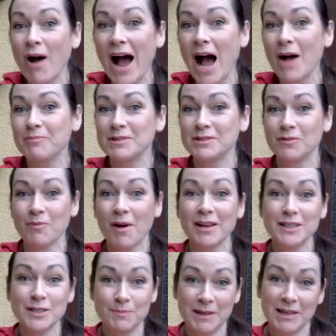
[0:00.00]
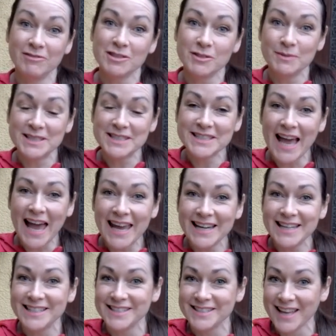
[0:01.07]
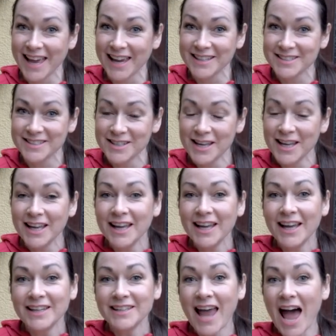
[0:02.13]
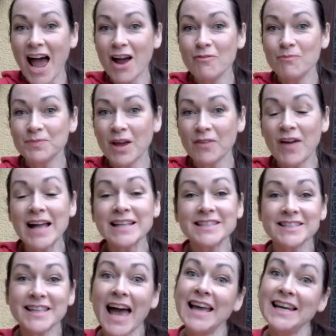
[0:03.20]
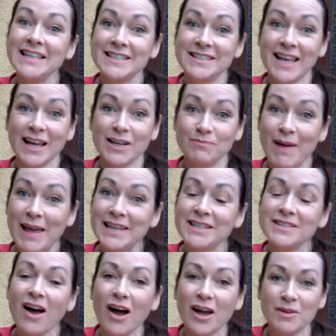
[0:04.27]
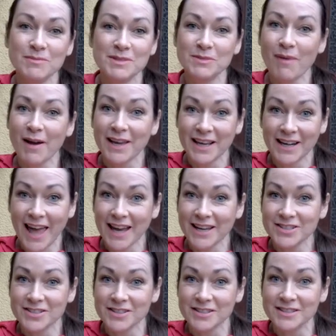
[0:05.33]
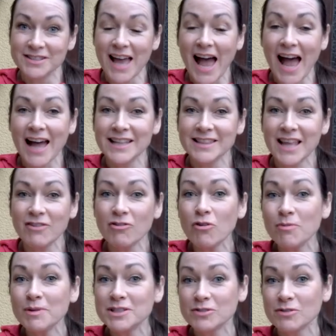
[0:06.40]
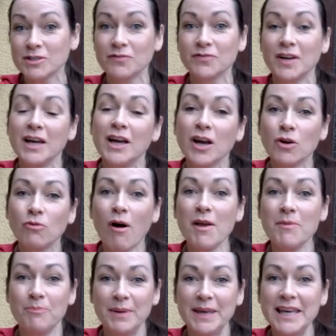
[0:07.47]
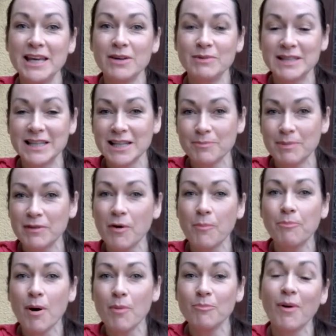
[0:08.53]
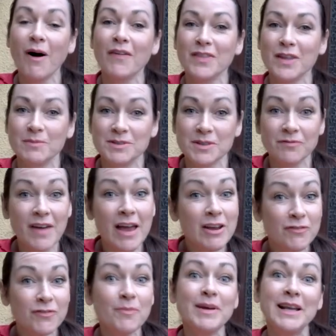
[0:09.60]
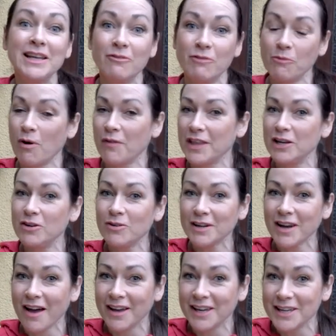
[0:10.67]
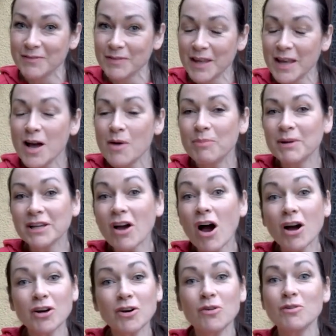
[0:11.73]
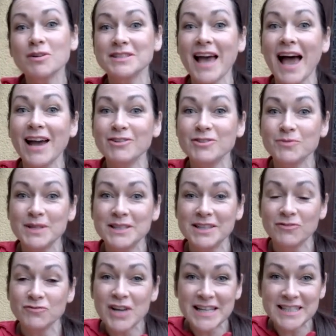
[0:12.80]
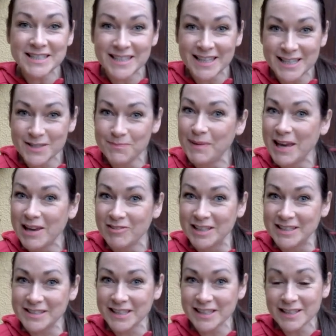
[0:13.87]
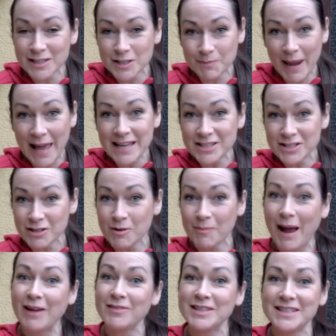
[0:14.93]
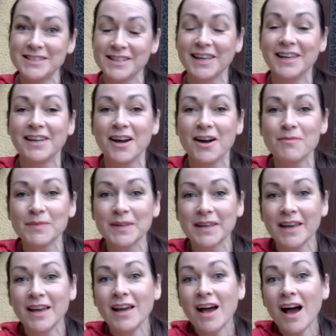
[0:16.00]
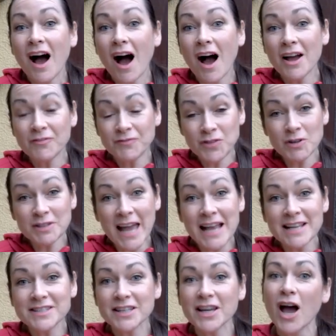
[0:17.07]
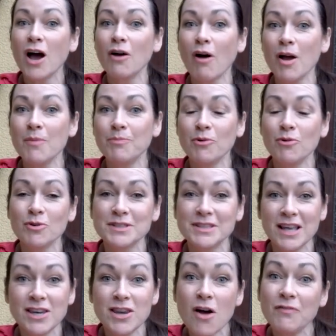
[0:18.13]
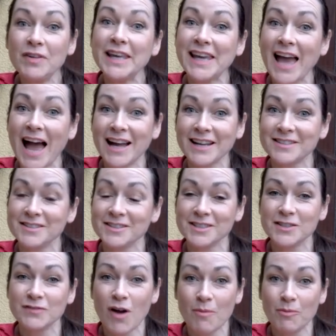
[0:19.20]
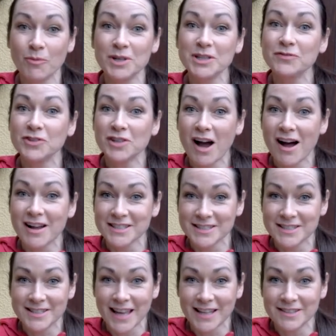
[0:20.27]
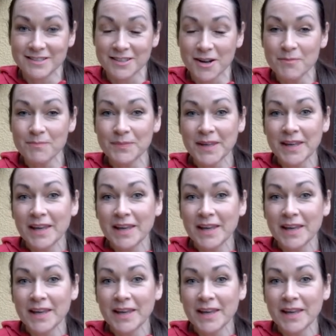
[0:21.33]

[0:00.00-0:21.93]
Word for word: what happened in my experience with scale insect. Now, I've had scale insect many times in my collections and they're always sort of quite big with a little bit of a bump on them, so I'm very familiar with what they look like. But I got caught out with a recent experience, I'm going to explain to you about this here. Uh, a few days ago, I bought a lovely cactus from a wonderful garden centre